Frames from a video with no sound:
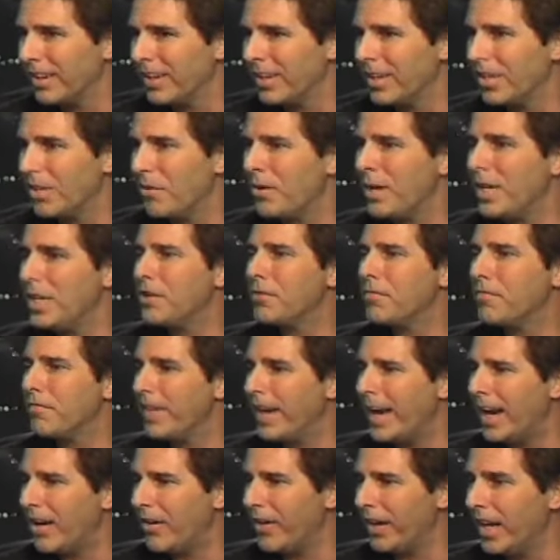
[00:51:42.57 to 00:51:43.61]
You each
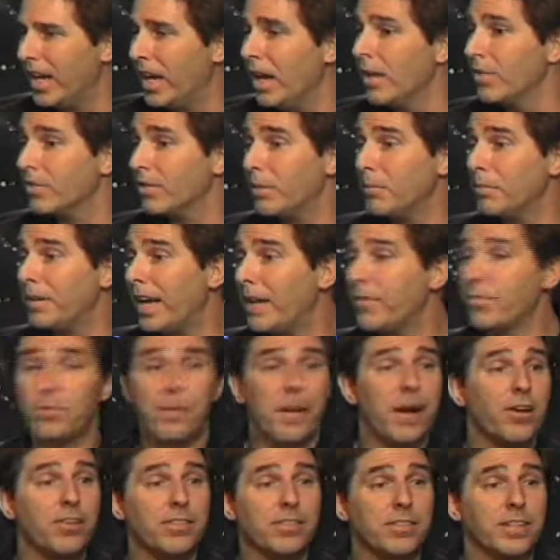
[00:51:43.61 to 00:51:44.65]
vary. Sometimes
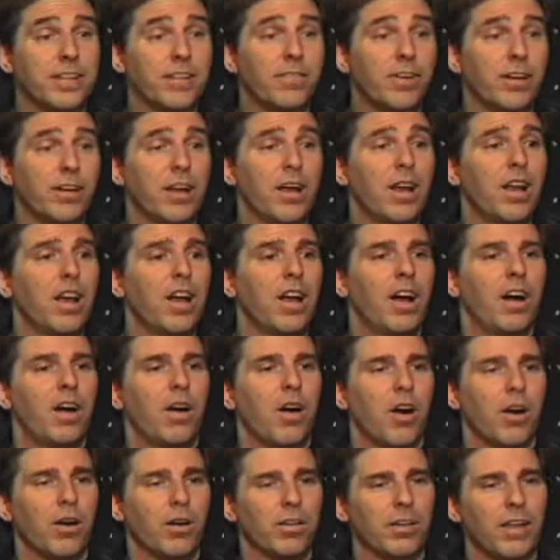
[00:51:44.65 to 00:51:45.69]
parents even
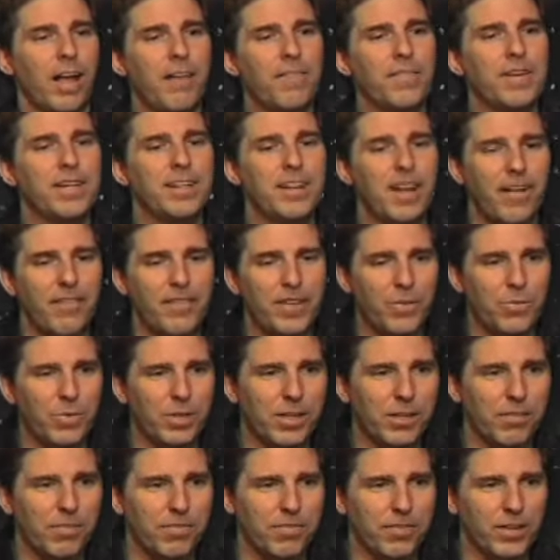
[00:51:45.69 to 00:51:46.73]
are lovey-dovey with
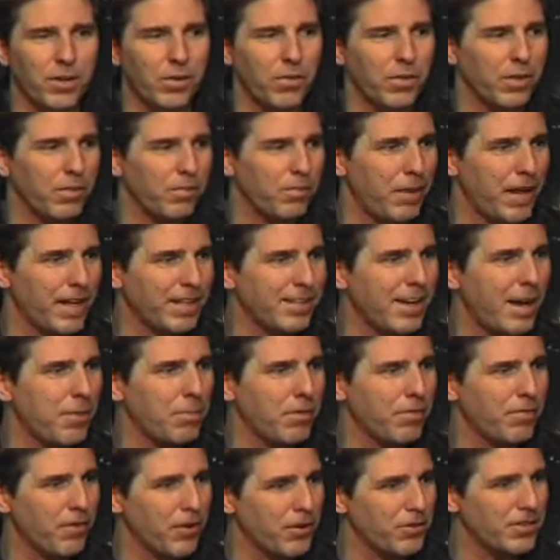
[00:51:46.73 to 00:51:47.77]
the, you know, in the, by the time the
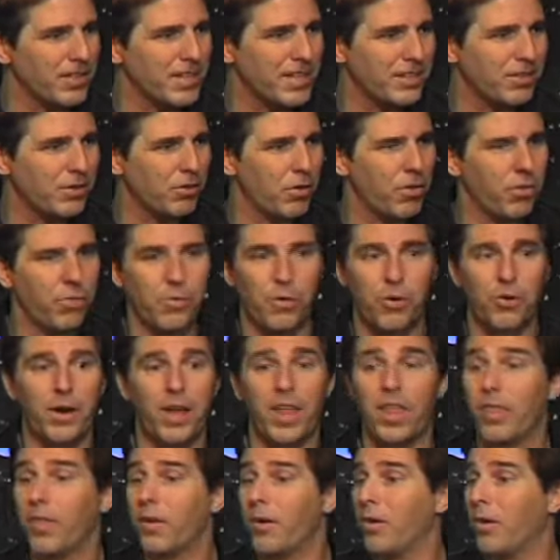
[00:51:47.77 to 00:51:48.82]
first kid's going through,
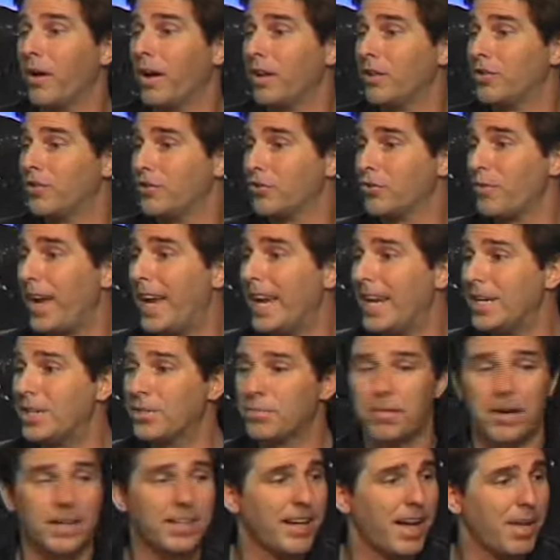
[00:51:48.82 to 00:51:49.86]
and they're estranged
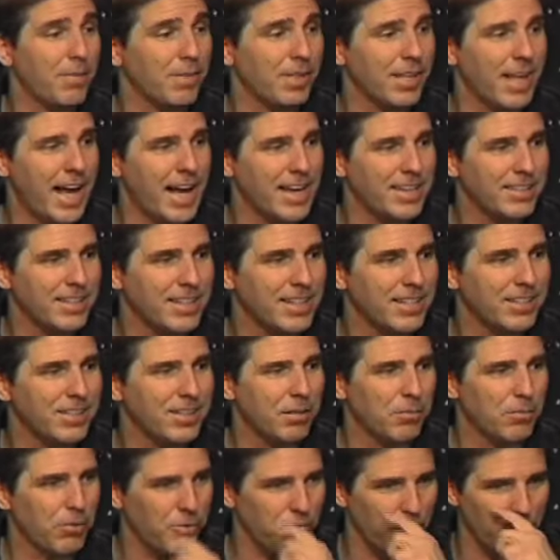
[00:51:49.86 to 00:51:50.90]
by the time the last kid's
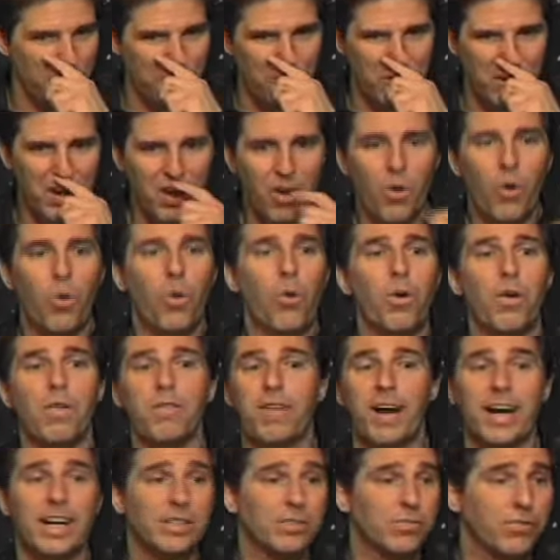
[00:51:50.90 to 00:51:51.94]
come through, or
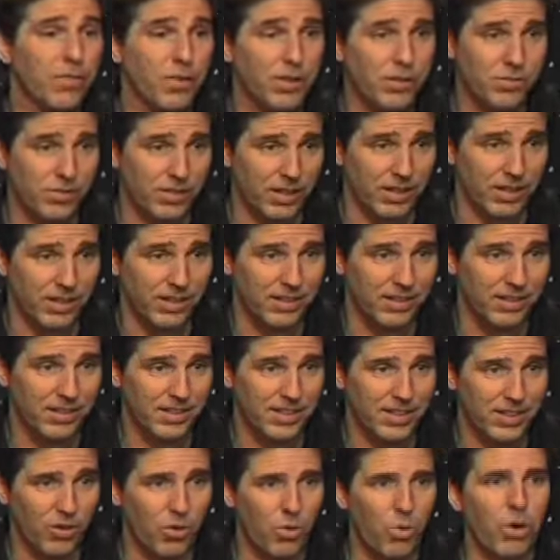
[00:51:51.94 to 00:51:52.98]
vice versa,
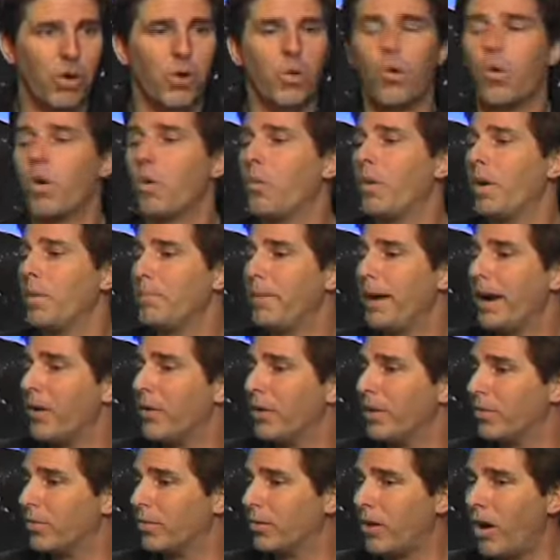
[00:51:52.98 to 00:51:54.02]
you know, or, or one
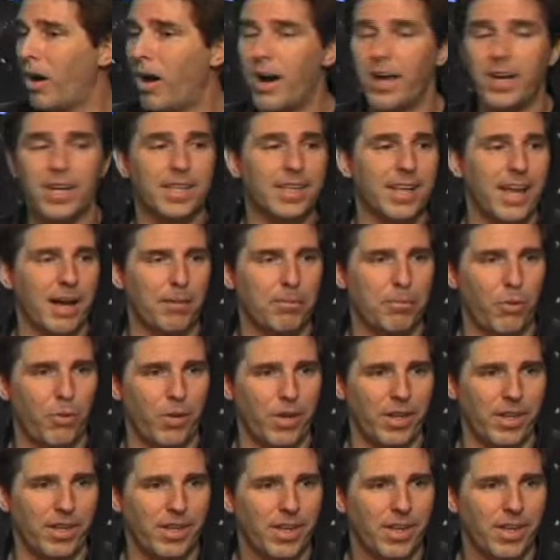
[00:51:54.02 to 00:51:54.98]
parent's gone at that point.